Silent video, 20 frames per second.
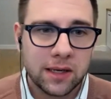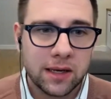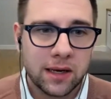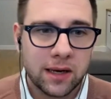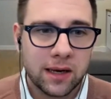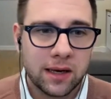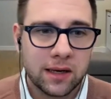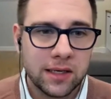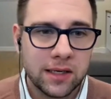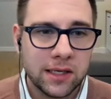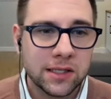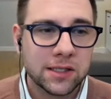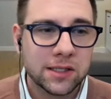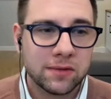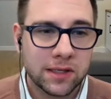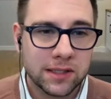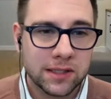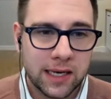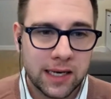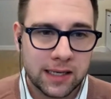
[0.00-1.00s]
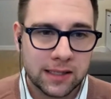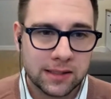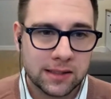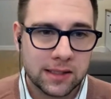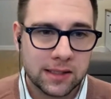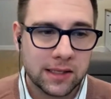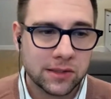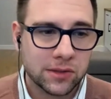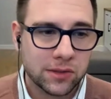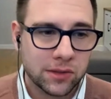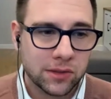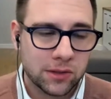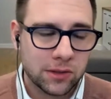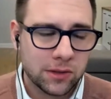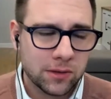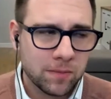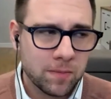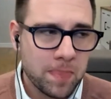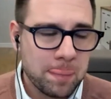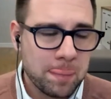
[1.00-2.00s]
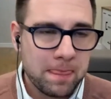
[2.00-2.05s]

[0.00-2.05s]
Uh, each of us has that circle.